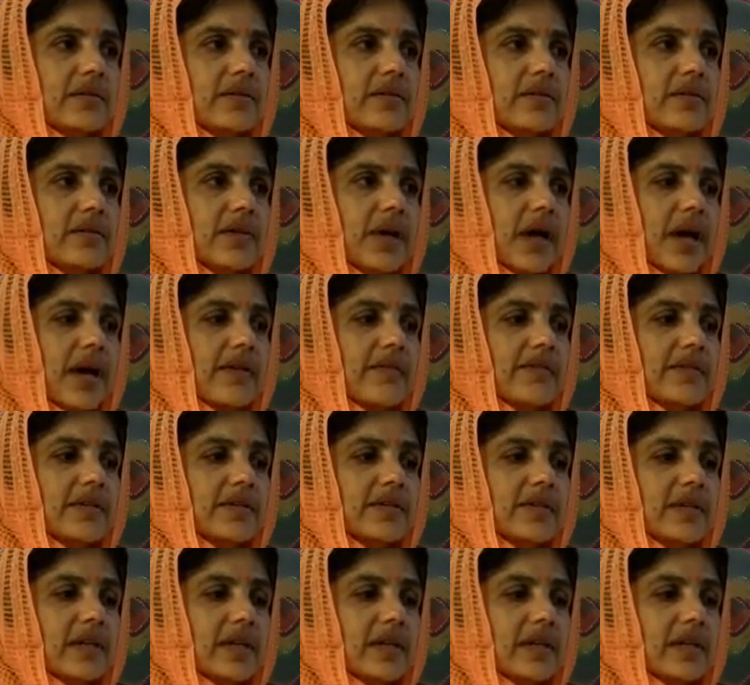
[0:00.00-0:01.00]
to have a
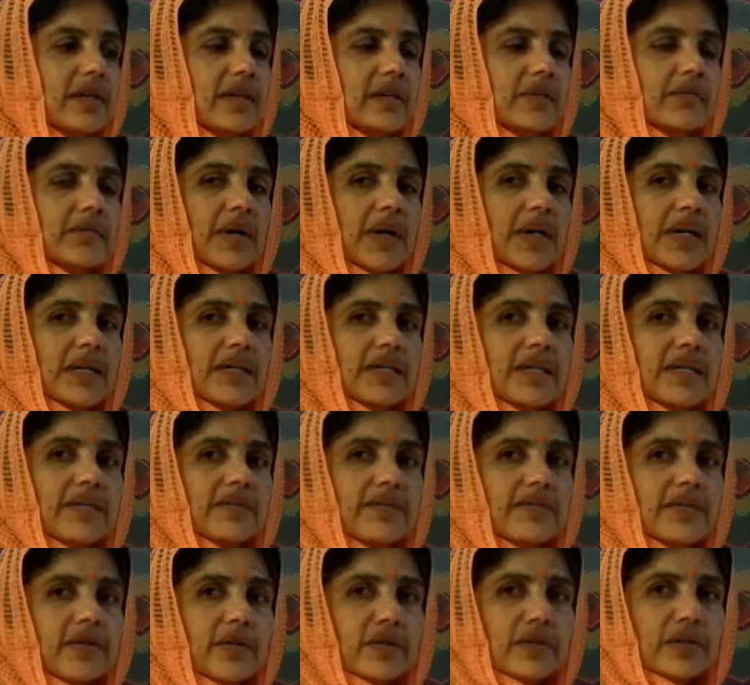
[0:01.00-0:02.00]
single-minded
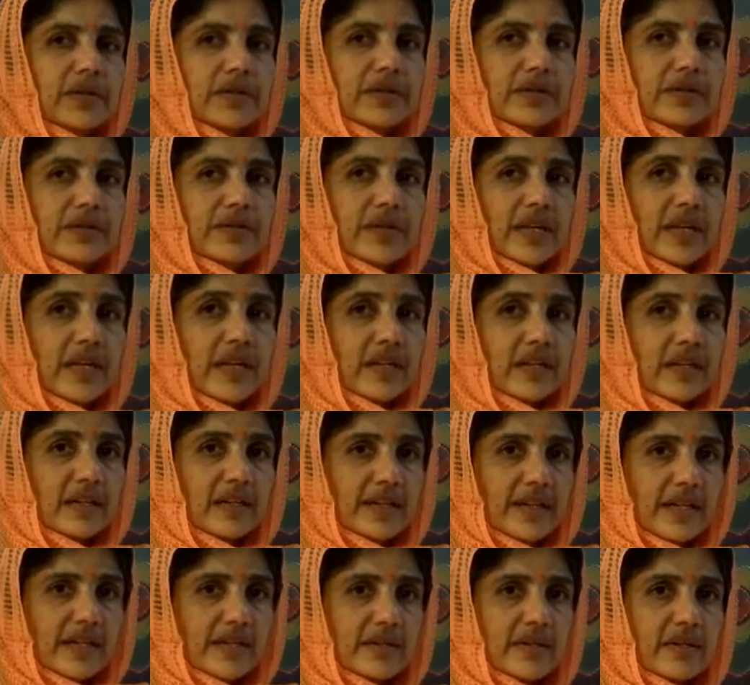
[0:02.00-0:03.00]
focus
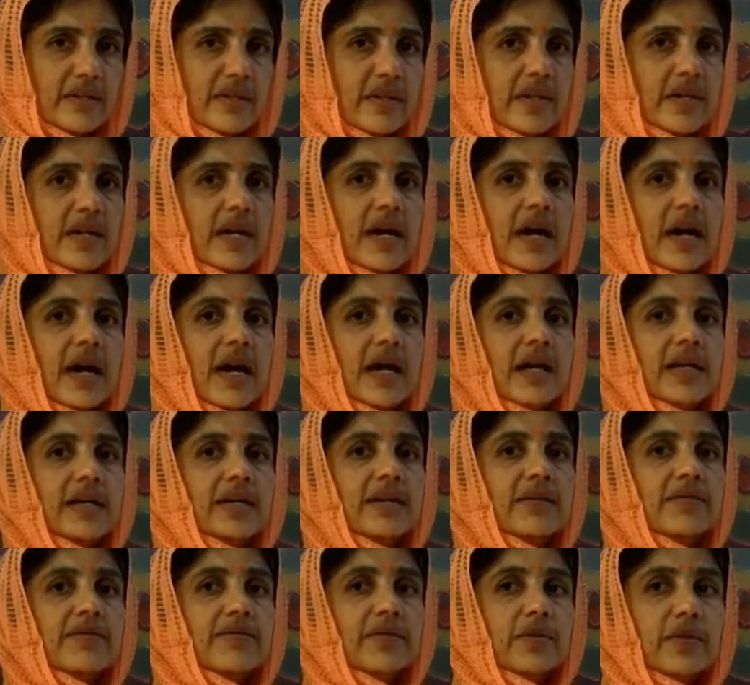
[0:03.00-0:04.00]
singleness and
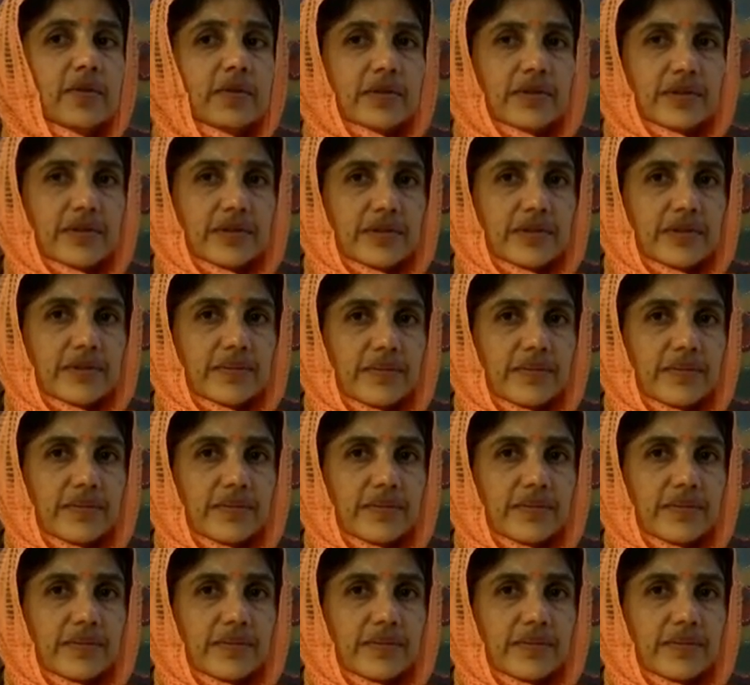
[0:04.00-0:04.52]
a focus